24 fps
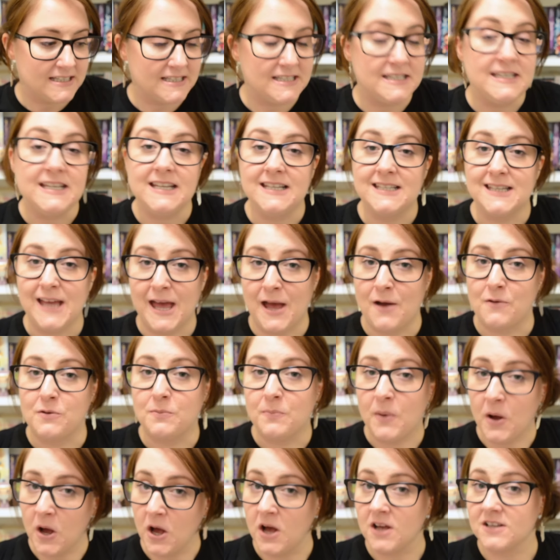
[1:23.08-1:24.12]
detailed
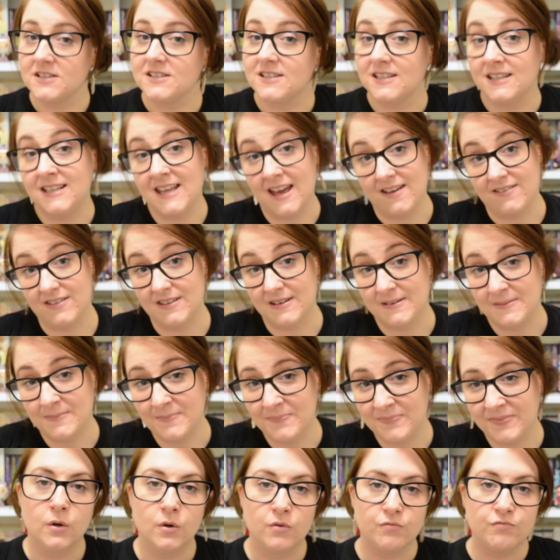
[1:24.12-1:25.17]
past together.
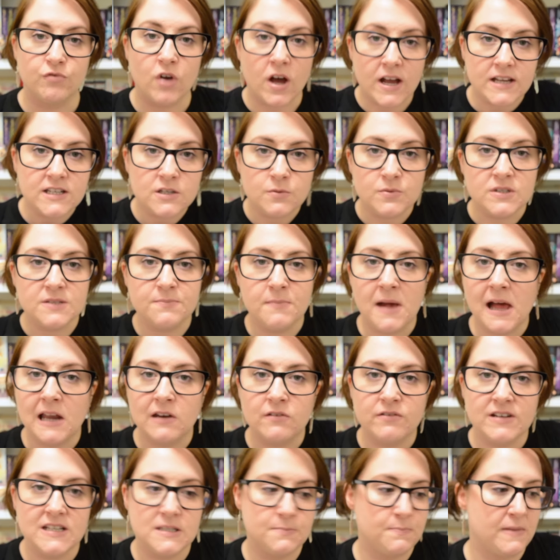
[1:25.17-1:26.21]
Ryder was
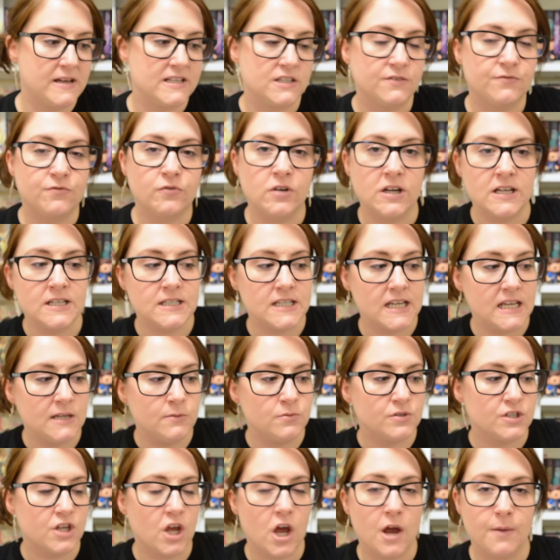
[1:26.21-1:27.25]
Mallory's best friend, he
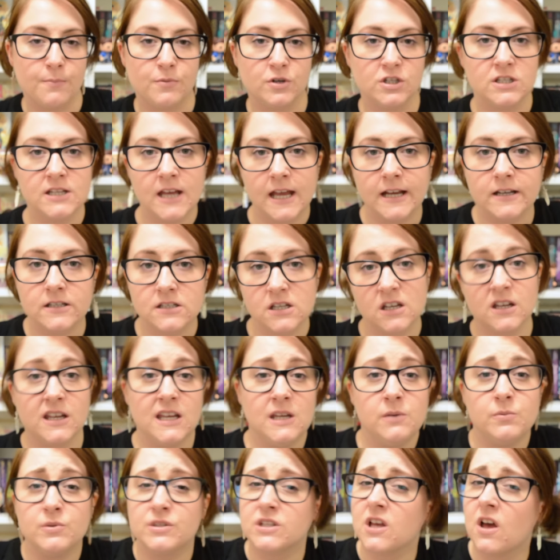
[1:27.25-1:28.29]
was her protector,
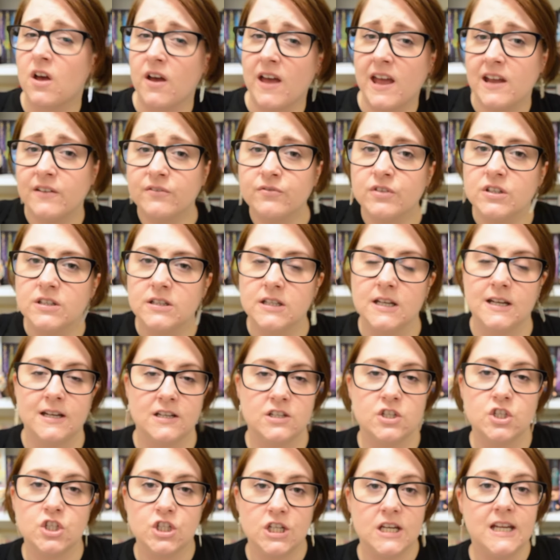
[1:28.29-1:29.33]
he was her everything,
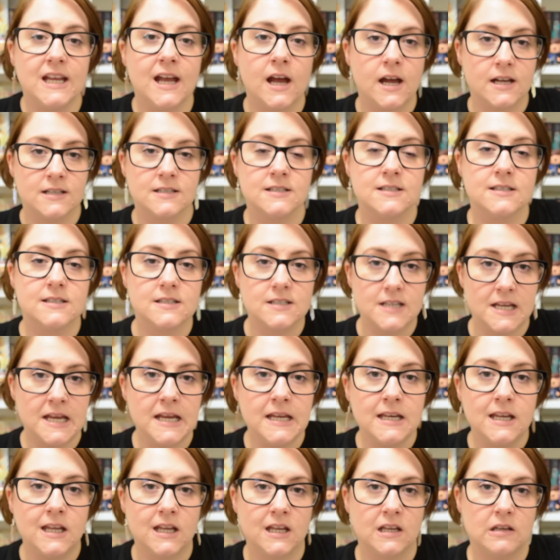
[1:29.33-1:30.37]
and she hasn't
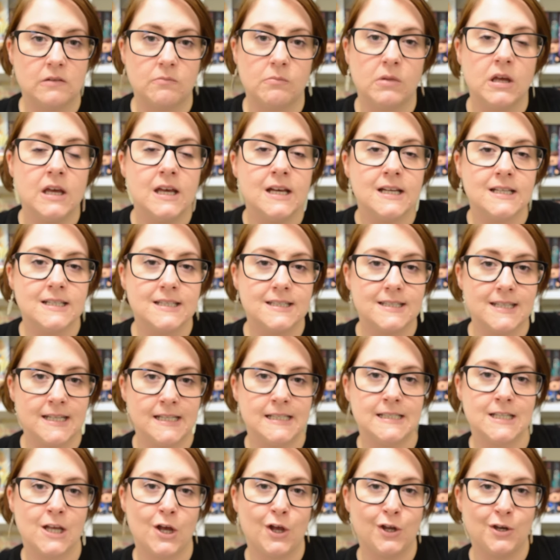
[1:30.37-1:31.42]
seen him
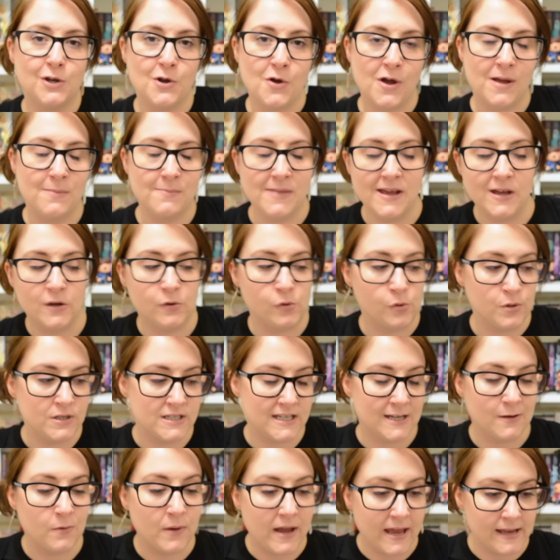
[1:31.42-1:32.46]
since her nightmare
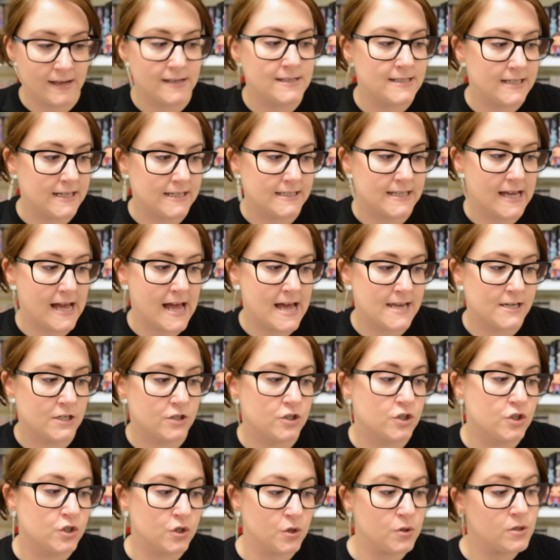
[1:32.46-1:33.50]
ordeal ended. And
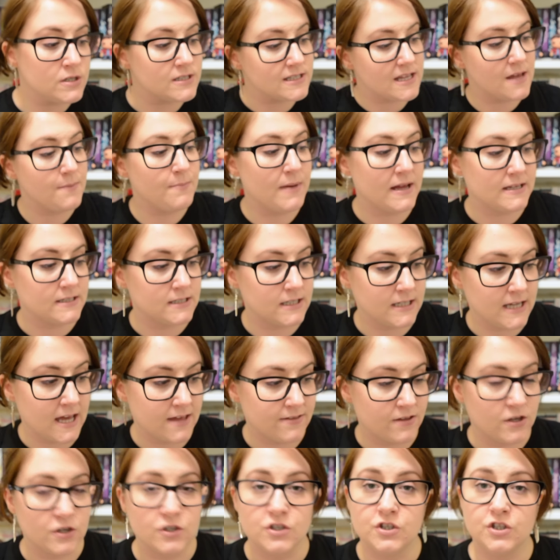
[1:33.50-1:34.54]
as soon as they're back
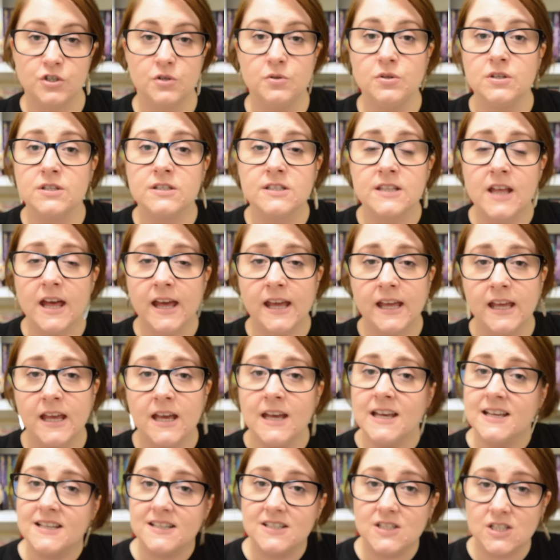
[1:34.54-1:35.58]
together, as soon as they
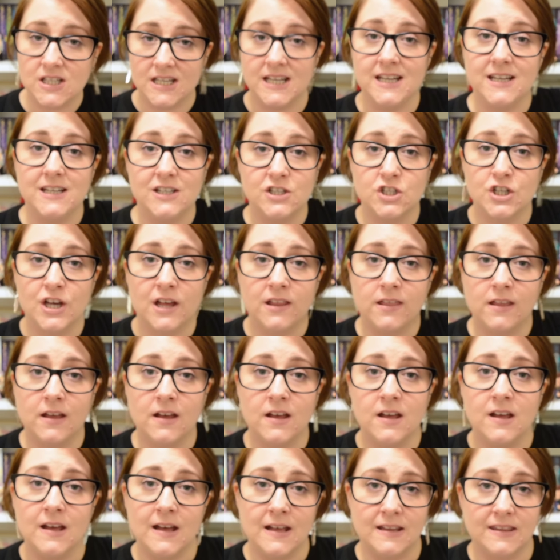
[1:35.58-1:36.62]
see each
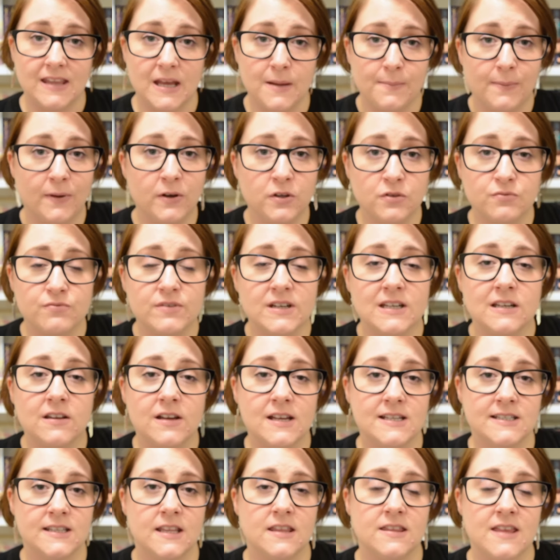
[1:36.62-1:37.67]
other, they both
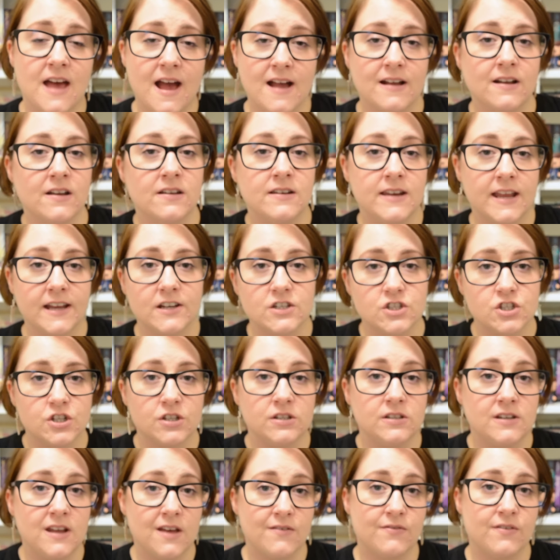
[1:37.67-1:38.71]
realise that that
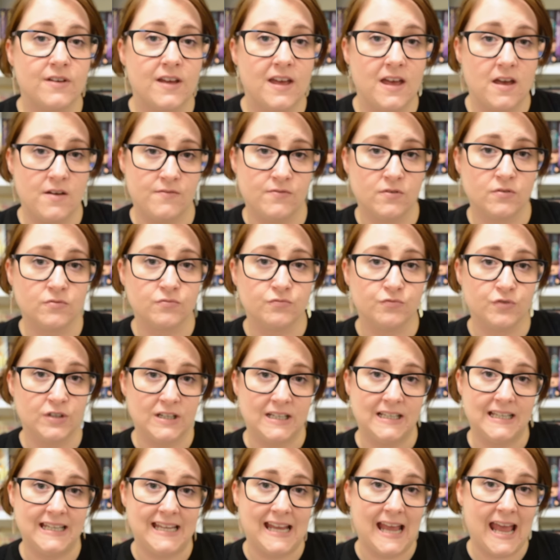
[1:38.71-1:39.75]
connection never ever
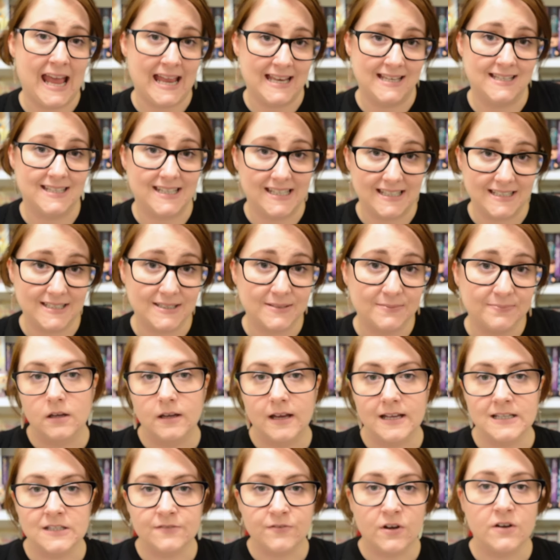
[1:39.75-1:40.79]
really ended.
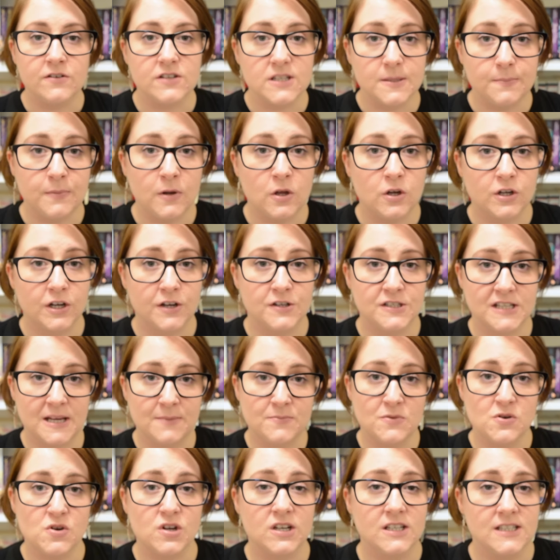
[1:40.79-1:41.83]
As far as the plot goes,
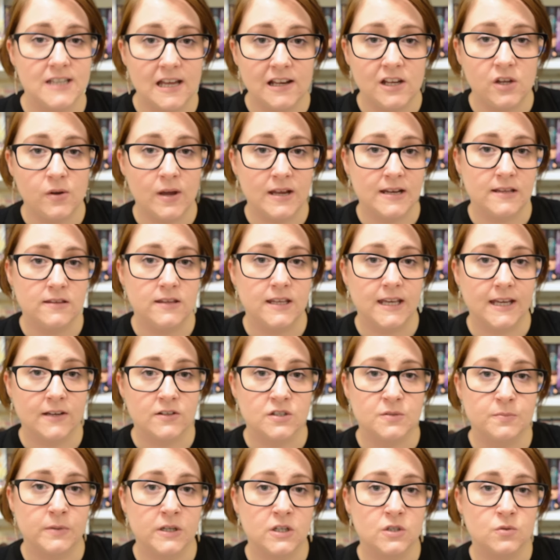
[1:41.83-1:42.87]
I'm not going to tell you anything
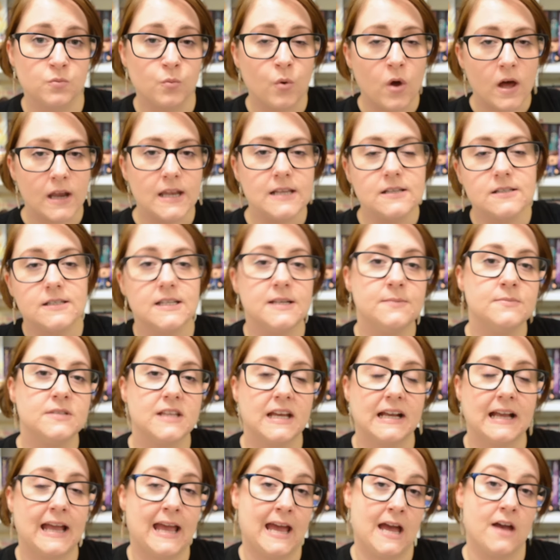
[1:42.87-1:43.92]
else, because while it seems
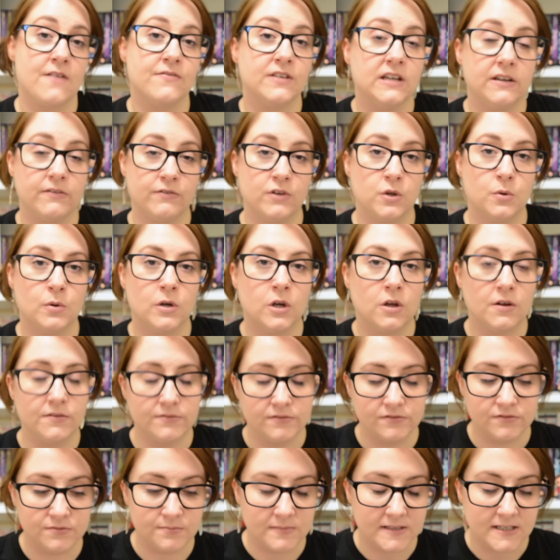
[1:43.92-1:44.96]
like I have given you a lot of
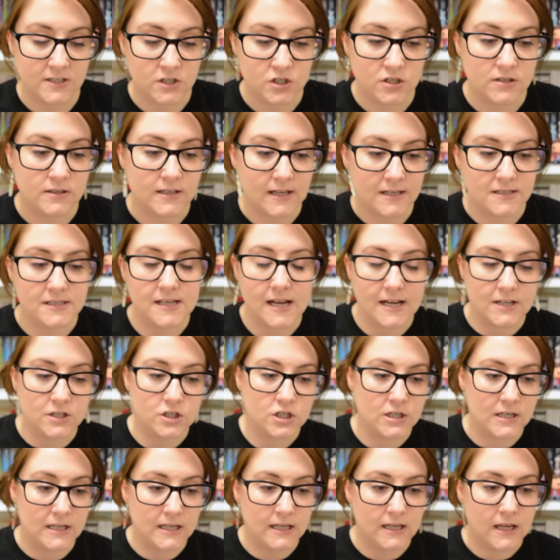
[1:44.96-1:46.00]
information, that's
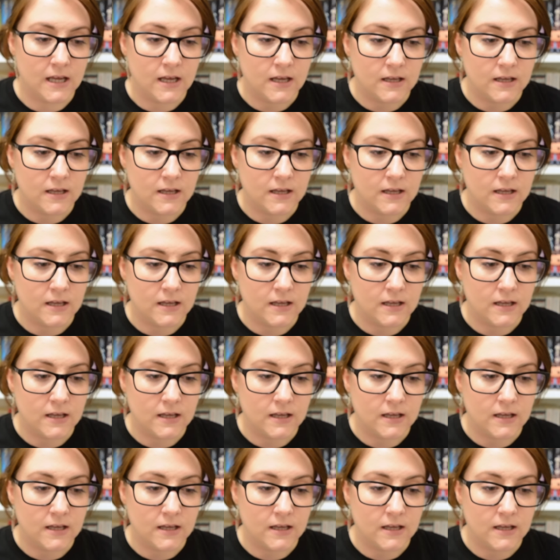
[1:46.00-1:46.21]
actually